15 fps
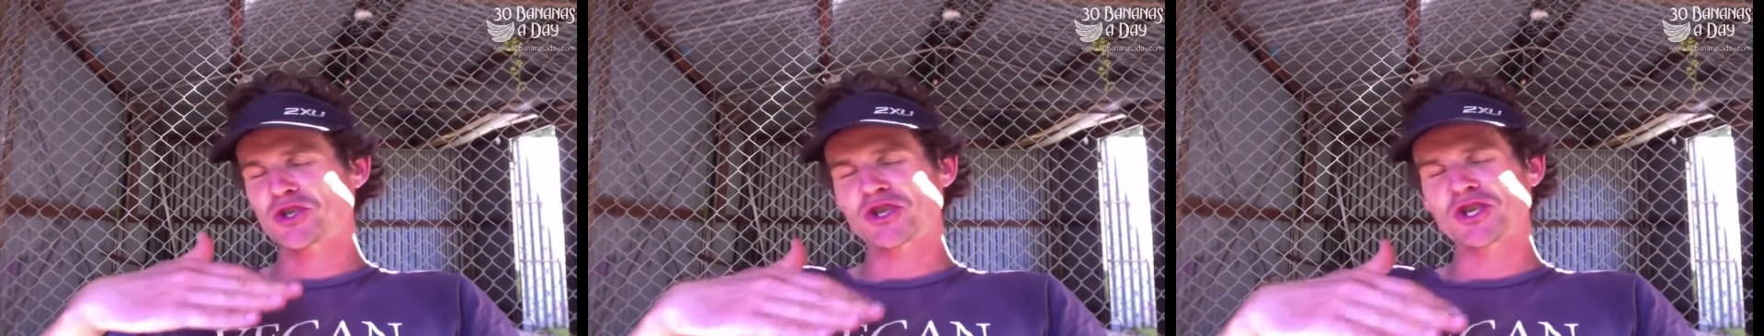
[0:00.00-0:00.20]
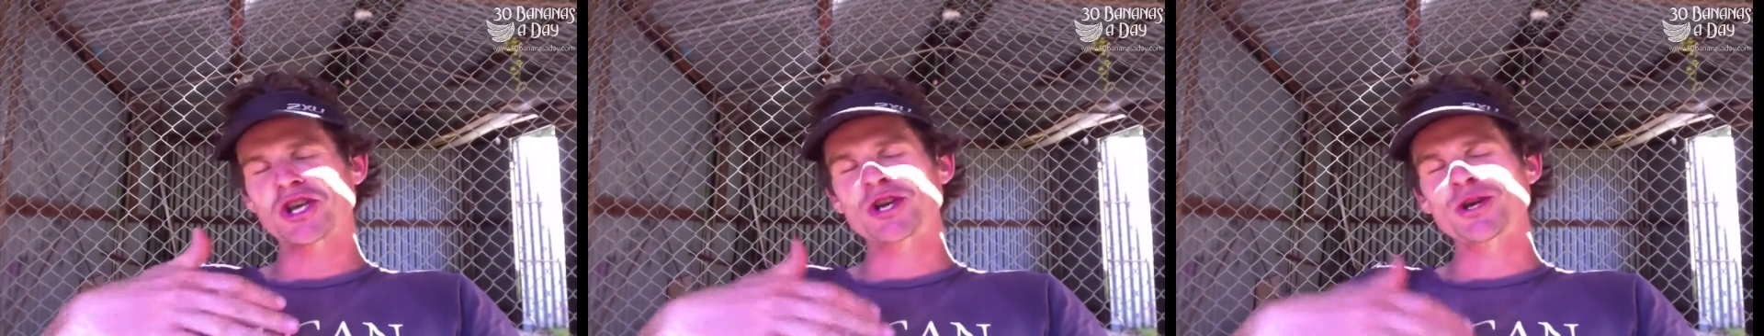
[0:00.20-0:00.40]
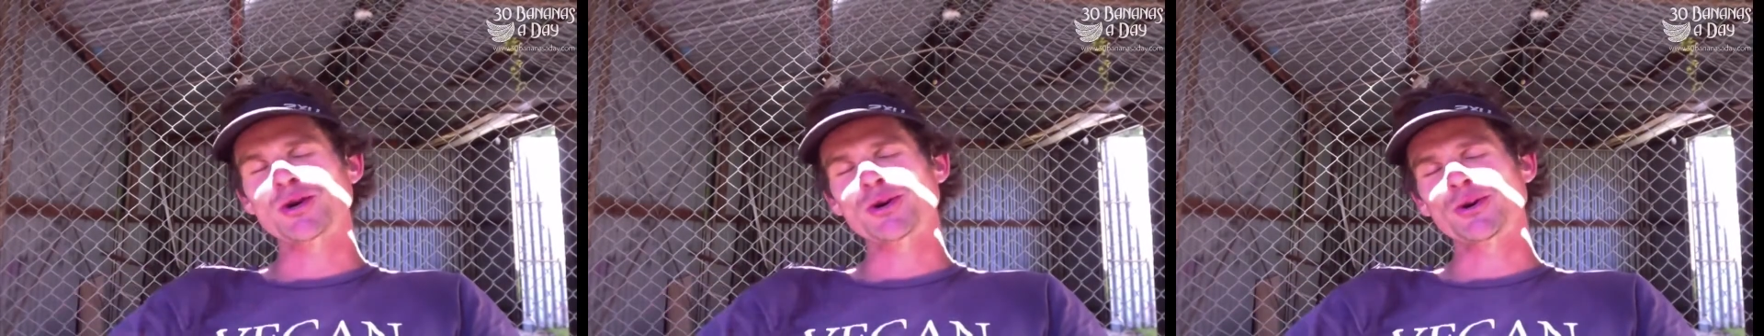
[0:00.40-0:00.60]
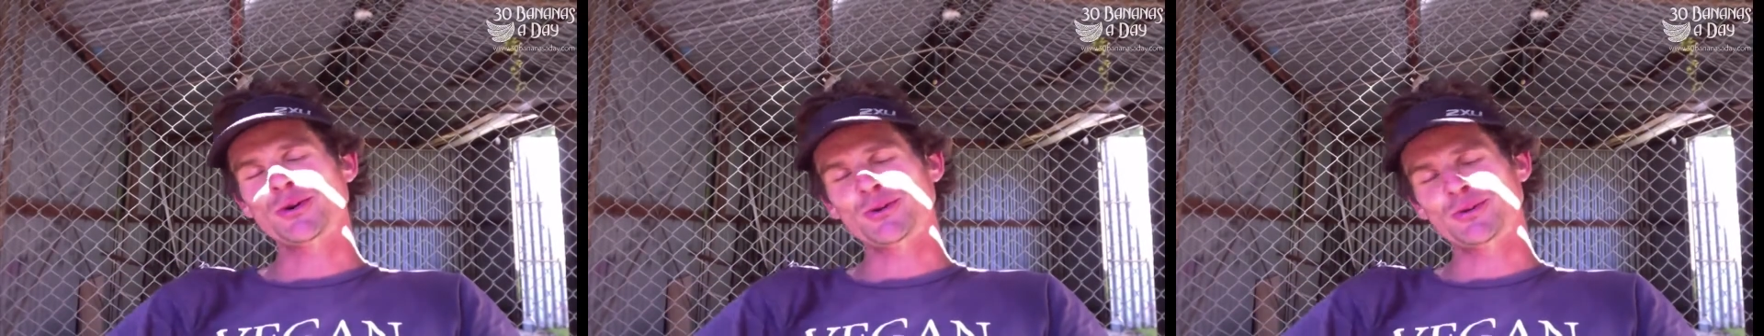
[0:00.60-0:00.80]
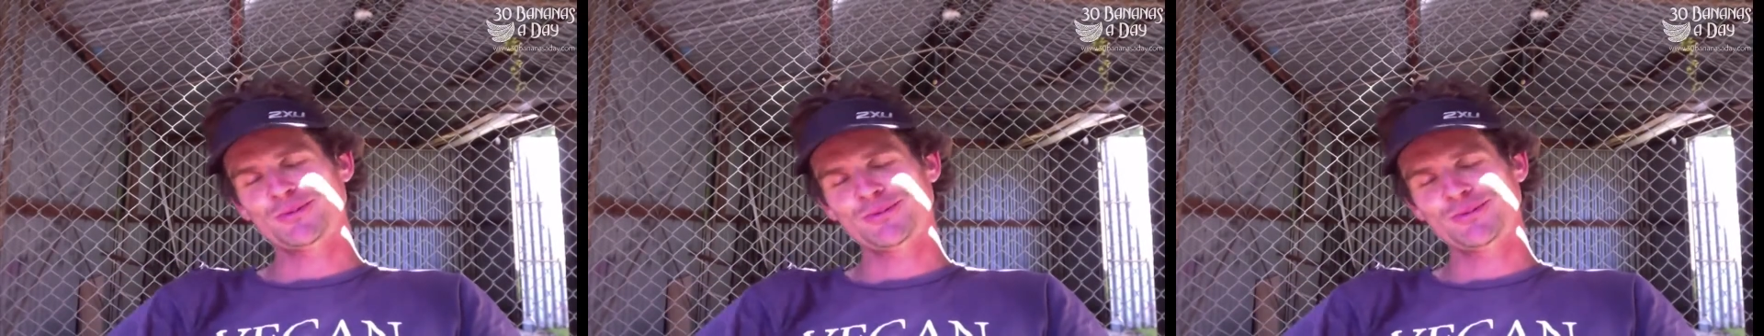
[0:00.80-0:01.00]
chill,
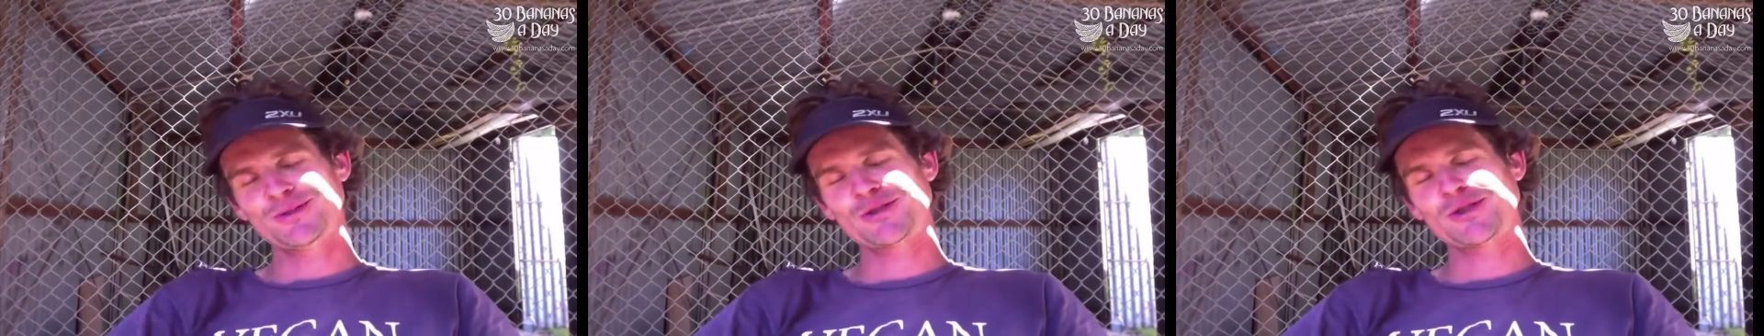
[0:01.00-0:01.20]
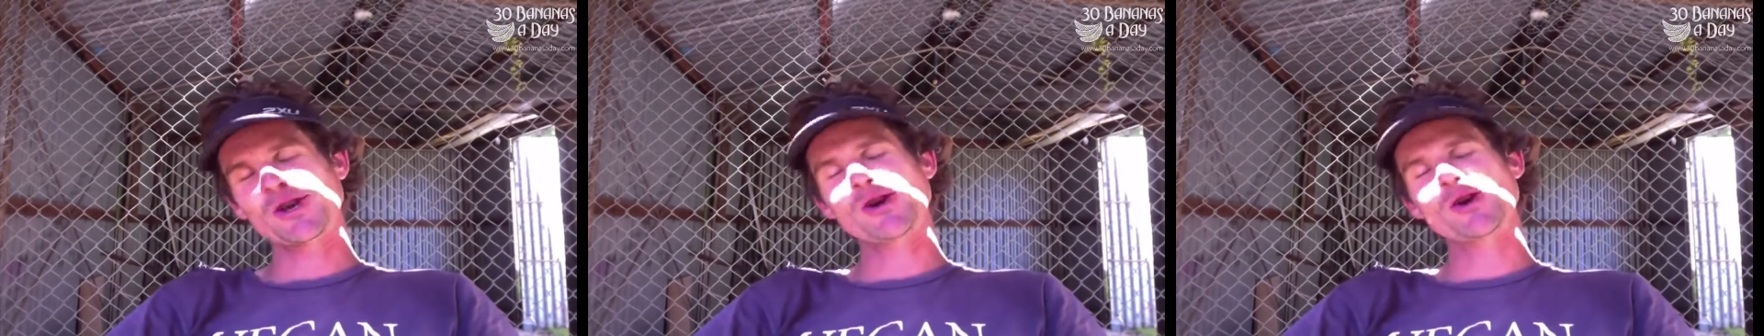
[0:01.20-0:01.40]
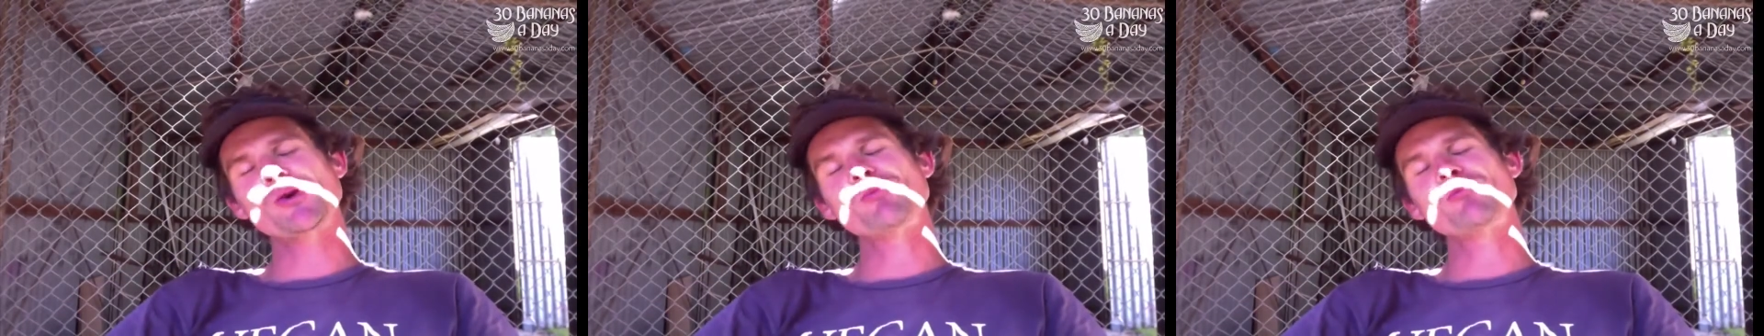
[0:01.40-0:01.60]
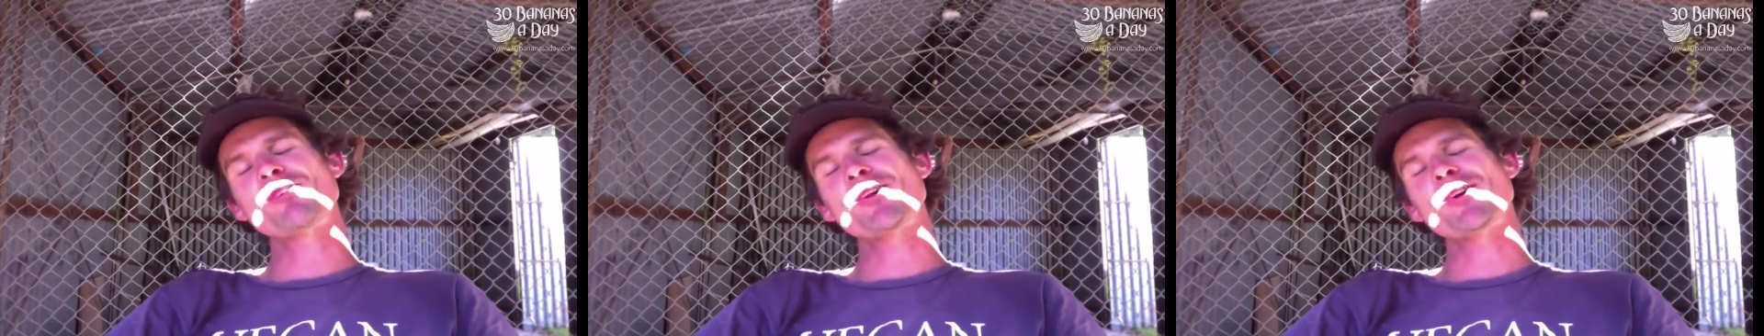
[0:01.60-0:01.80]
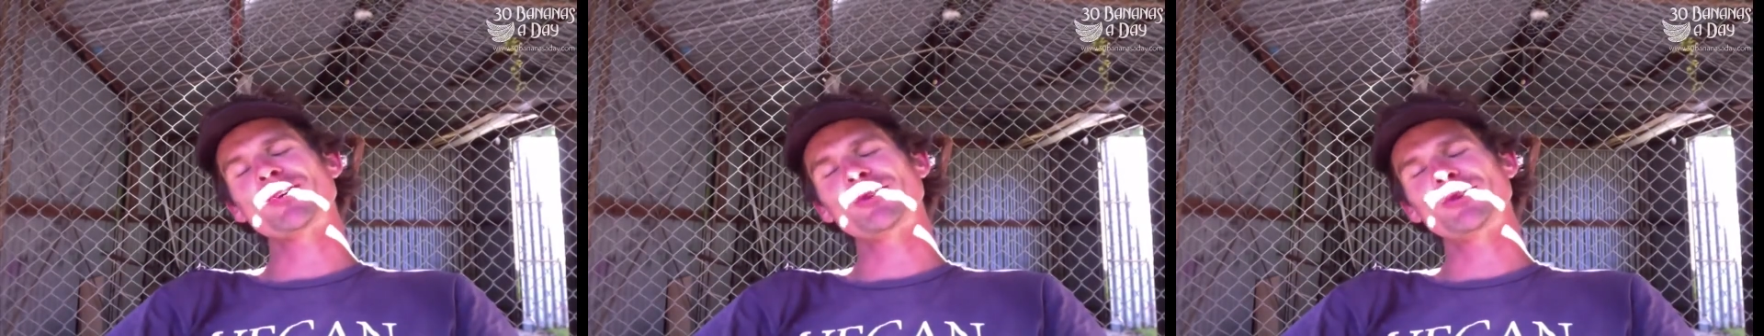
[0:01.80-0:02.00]
chill,
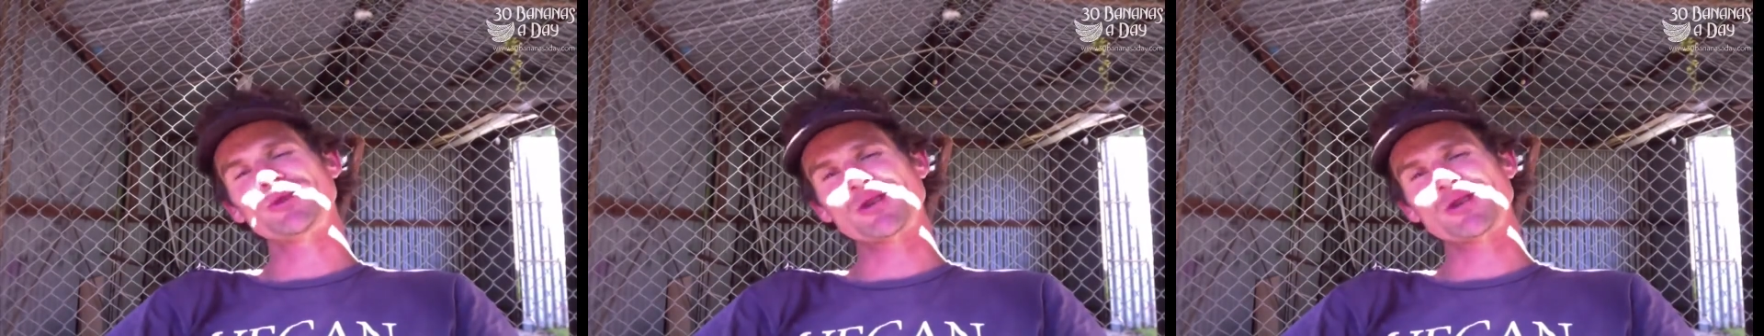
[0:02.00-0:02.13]
bro,